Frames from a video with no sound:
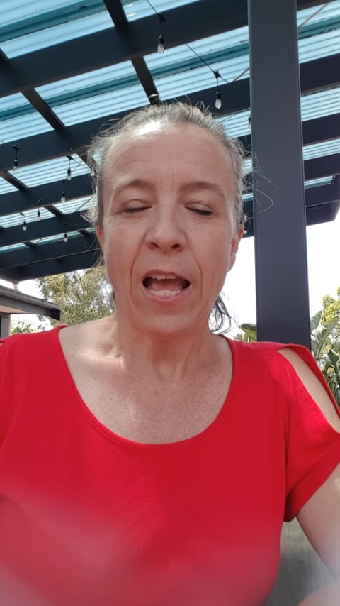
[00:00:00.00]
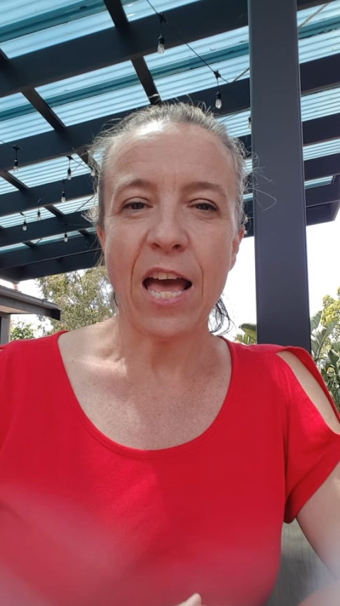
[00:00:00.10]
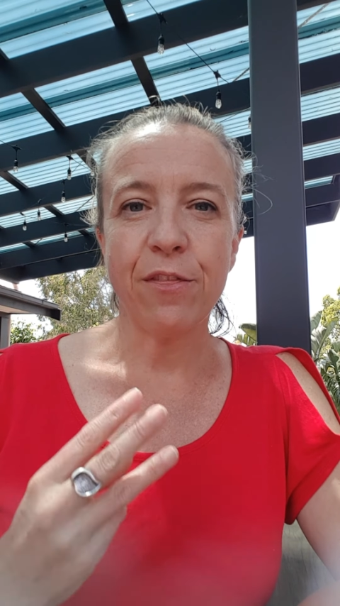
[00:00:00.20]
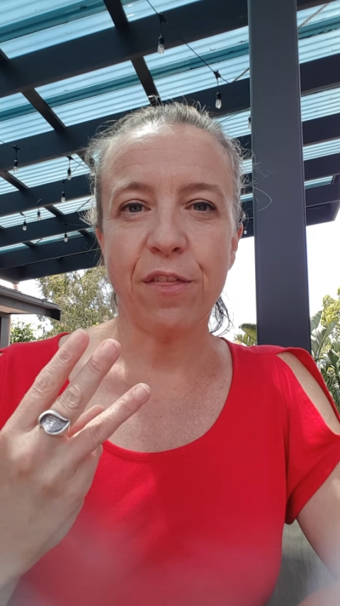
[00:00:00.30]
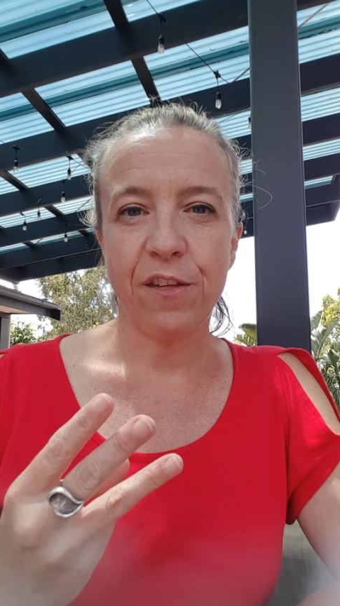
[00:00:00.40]

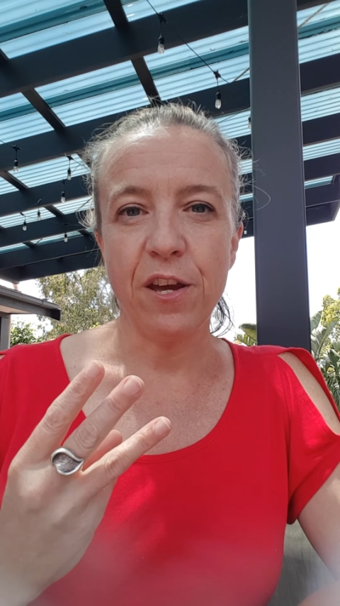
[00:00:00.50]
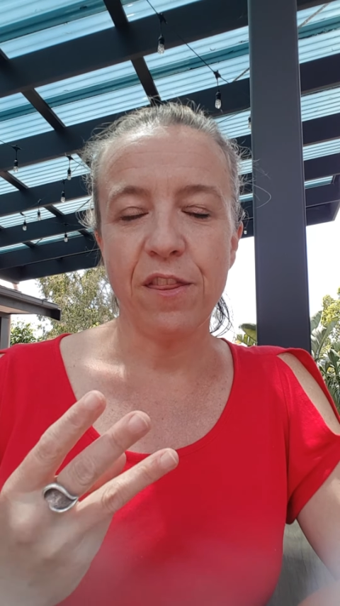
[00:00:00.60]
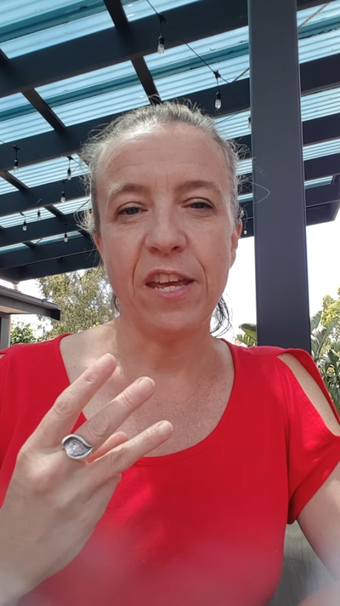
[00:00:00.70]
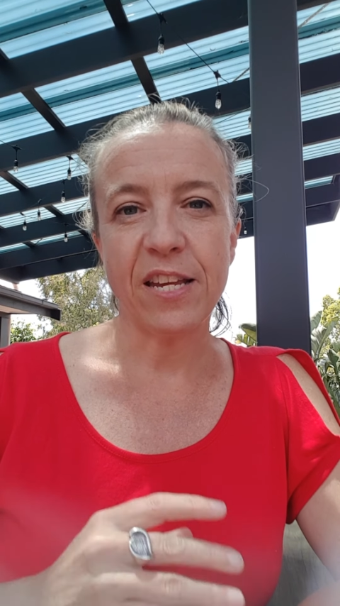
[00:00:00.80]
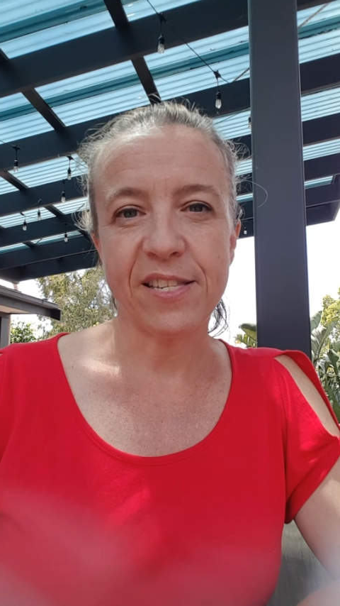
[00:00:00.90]
And the third
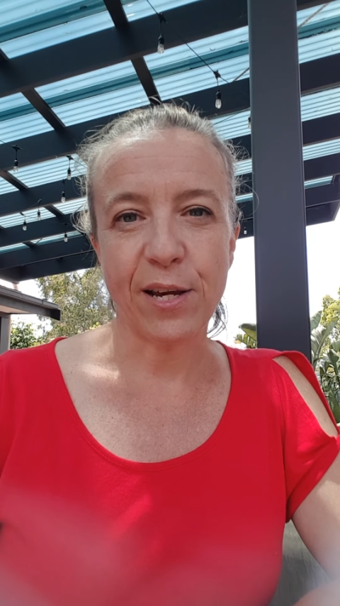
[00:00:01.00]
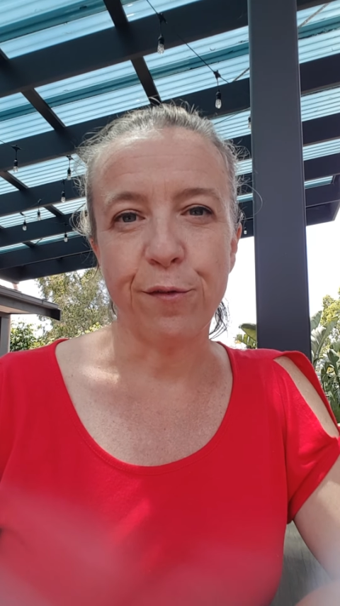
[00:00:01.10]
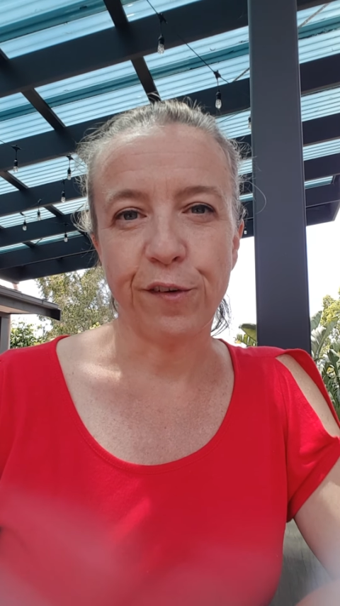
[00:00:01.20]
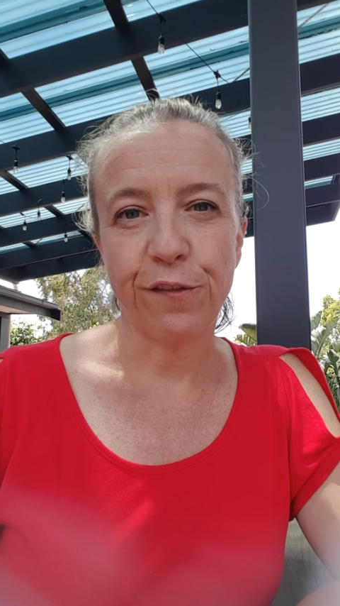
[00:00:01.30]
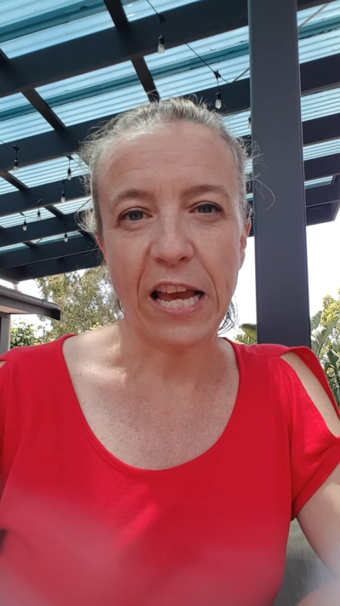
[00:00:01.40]
thing is
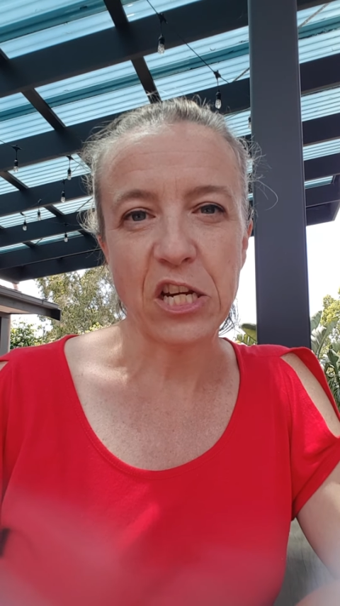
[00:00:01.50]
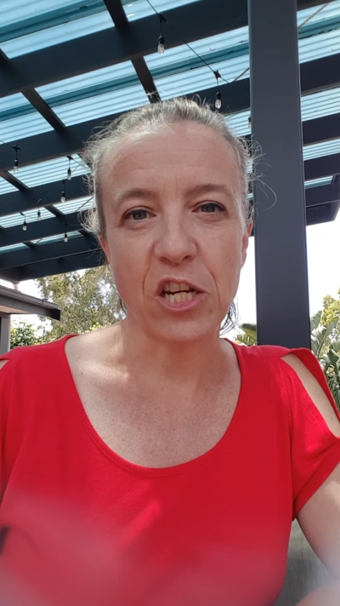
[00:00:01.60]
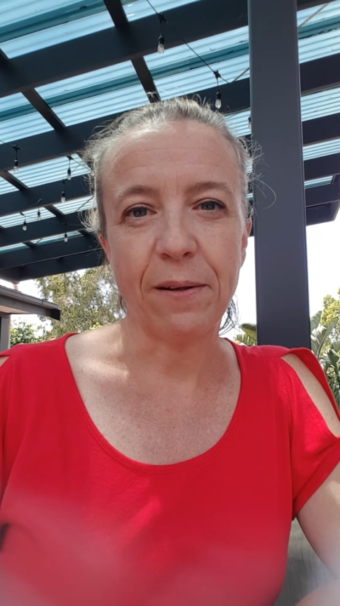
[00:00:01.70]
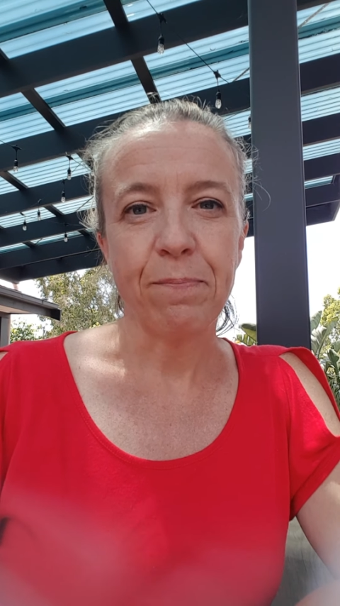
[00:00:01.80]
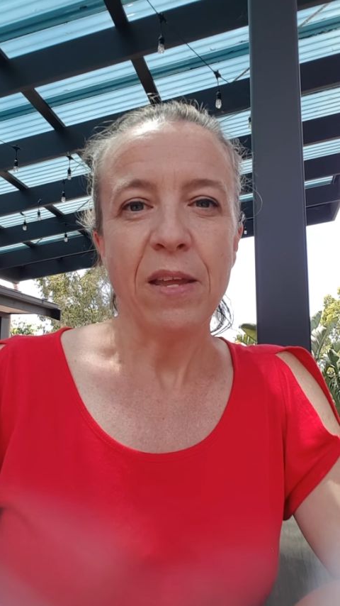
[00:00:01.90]

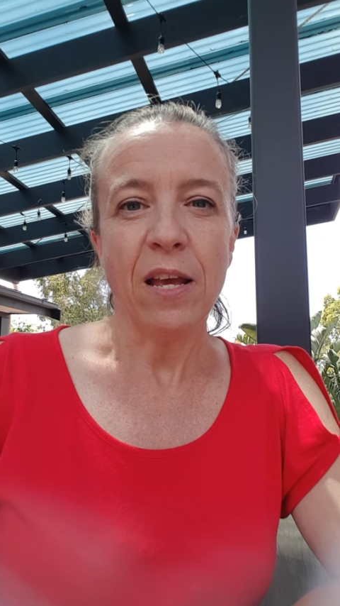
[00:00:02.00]
self-reflection.